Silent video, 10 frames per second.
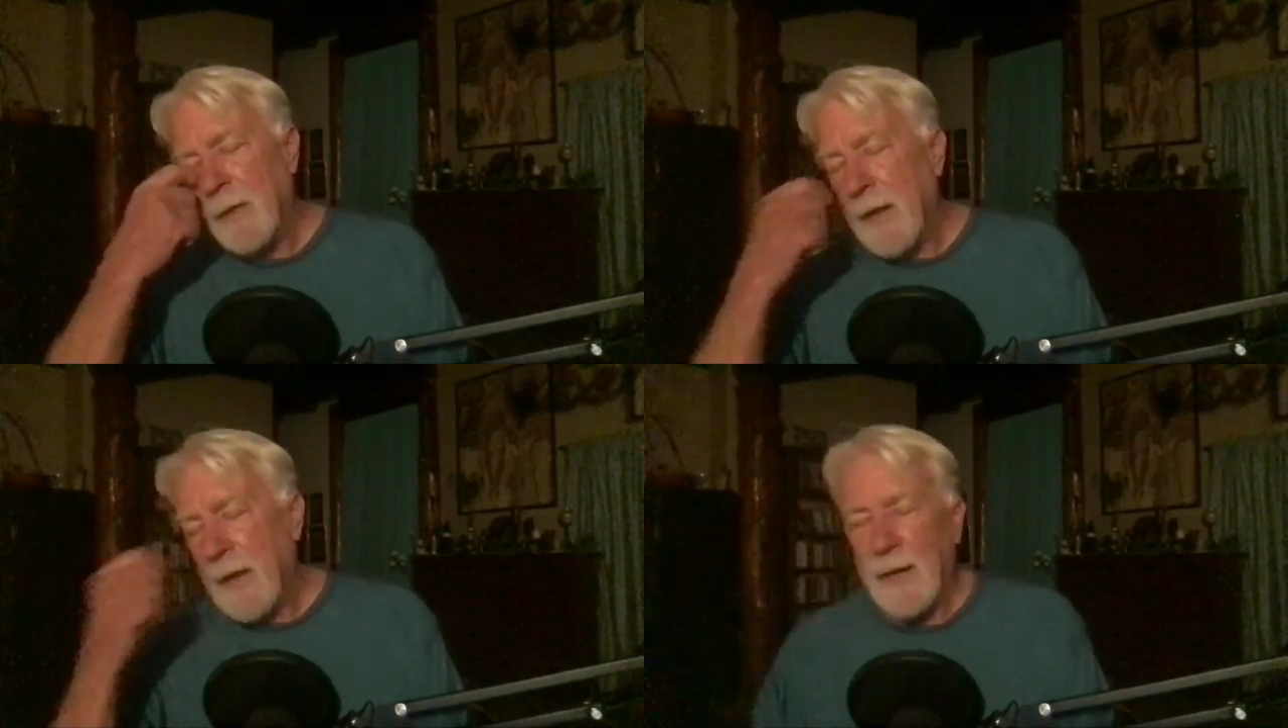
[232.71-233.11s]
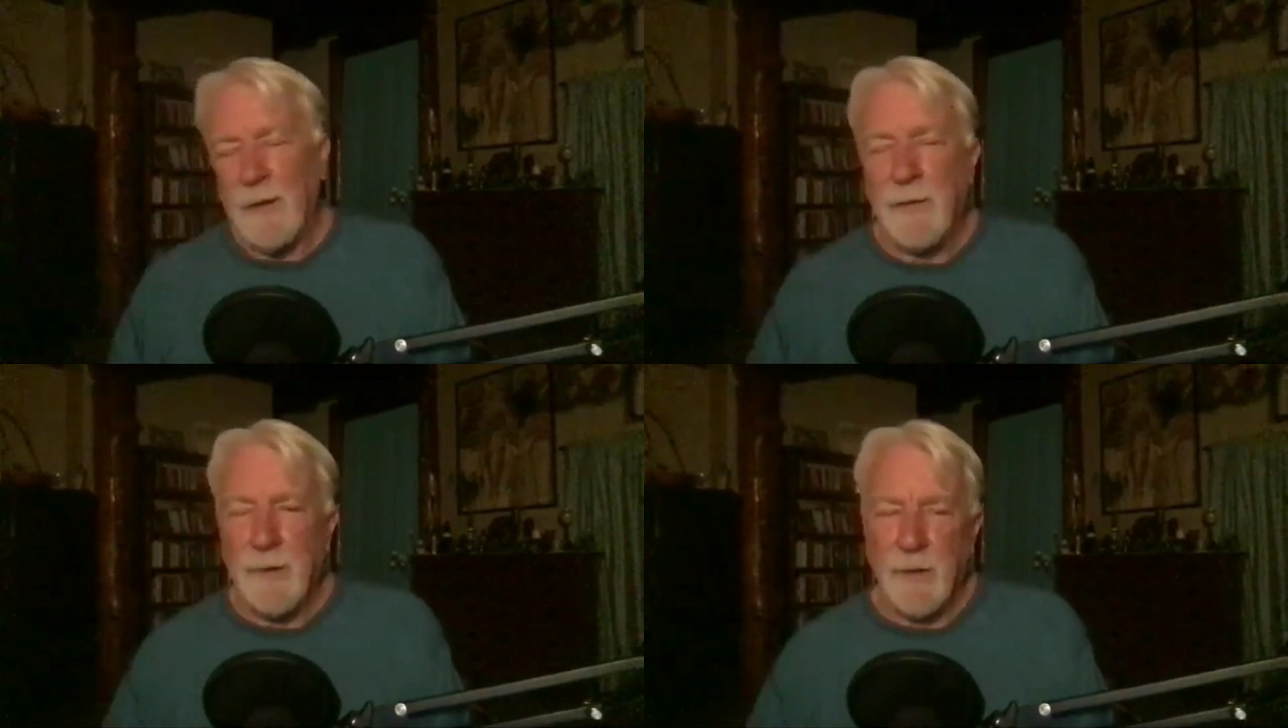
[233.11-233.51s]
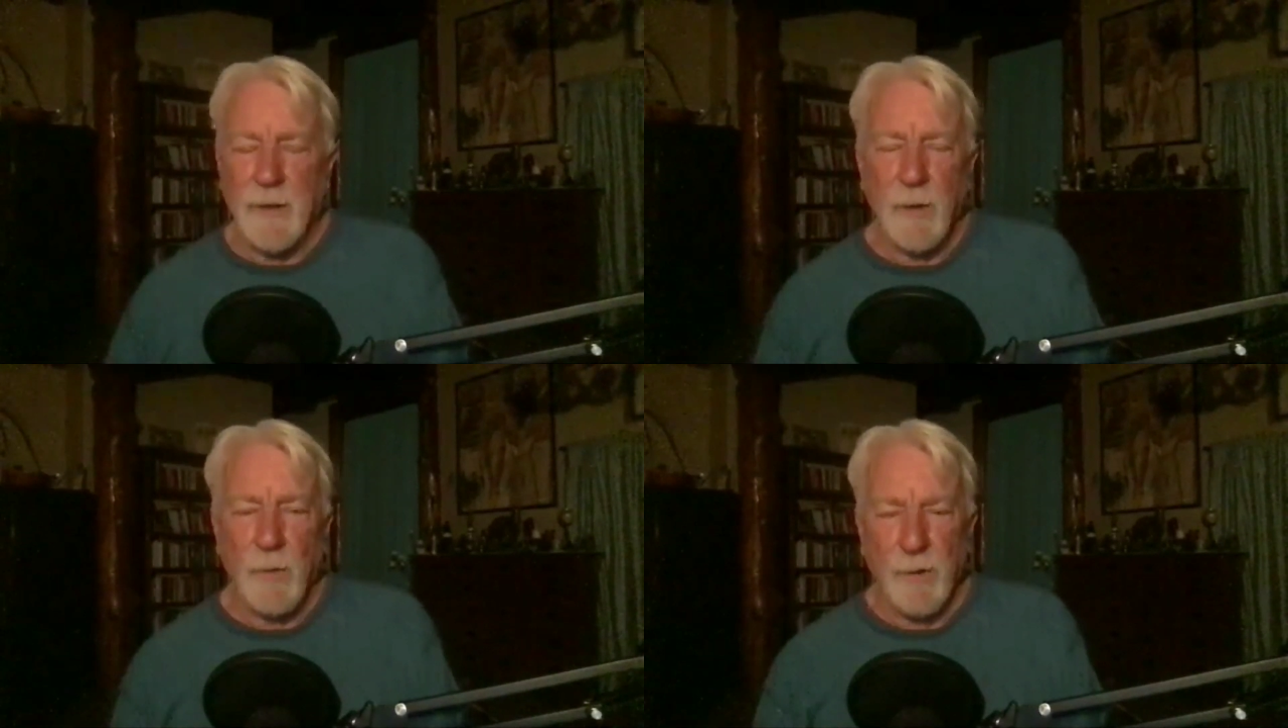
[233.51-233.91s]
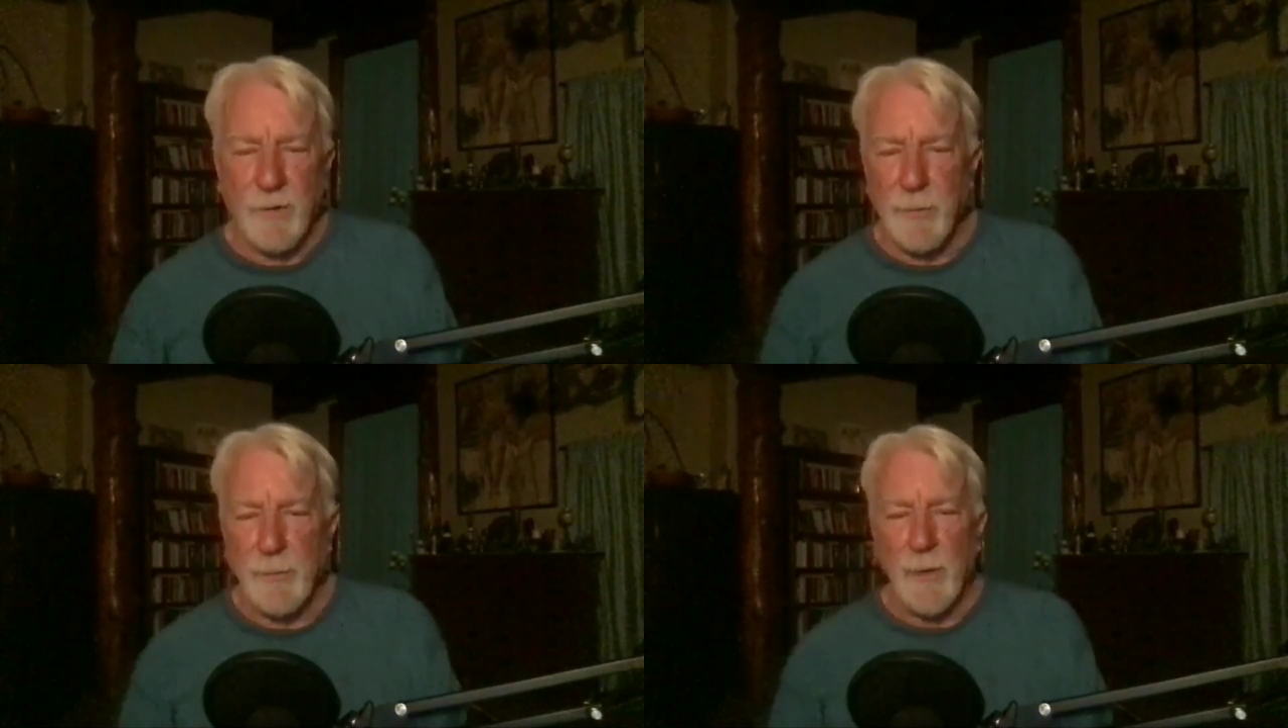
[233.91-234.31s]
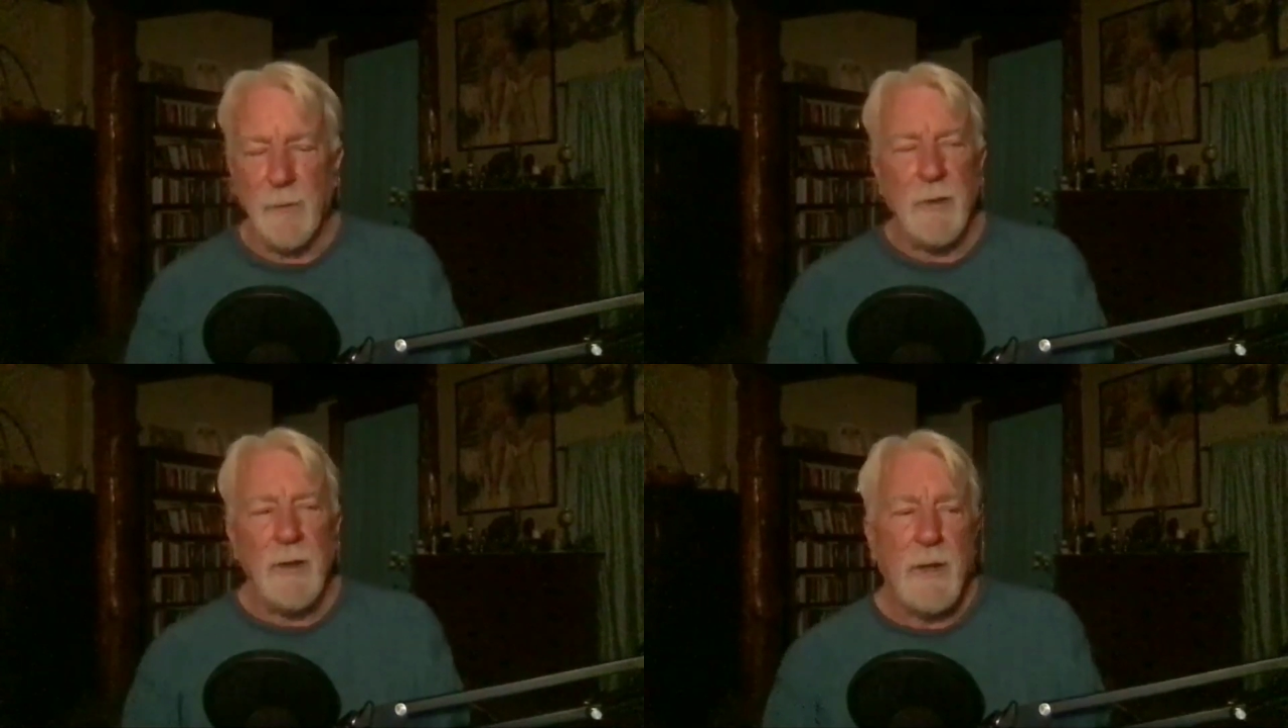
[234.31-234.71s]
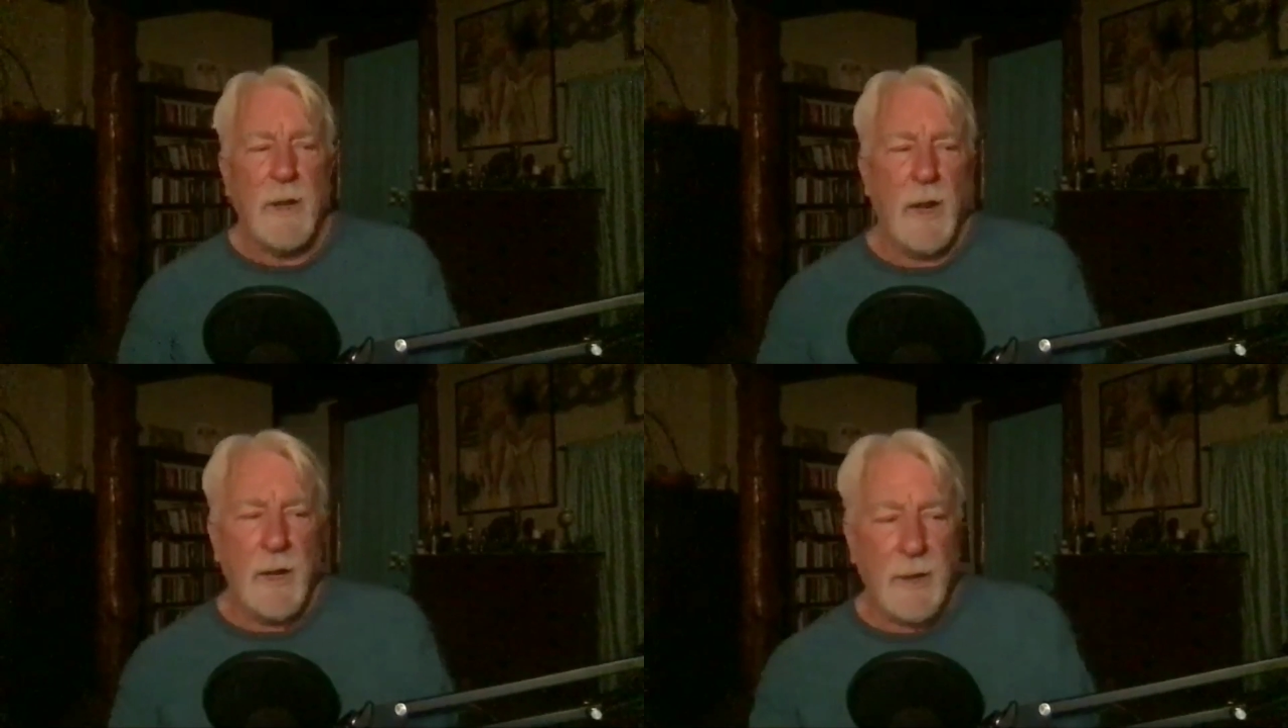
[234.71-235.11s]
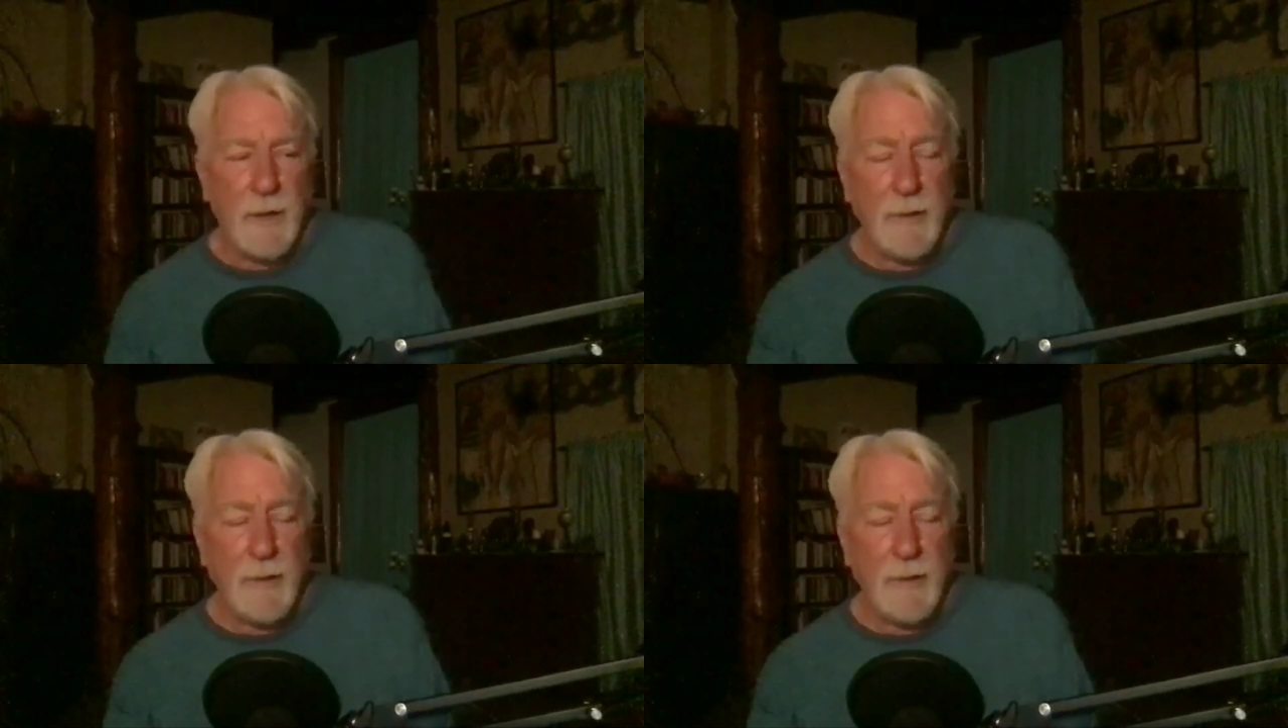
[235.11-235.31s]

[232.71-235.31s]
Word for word: and uh, you know worship him uh,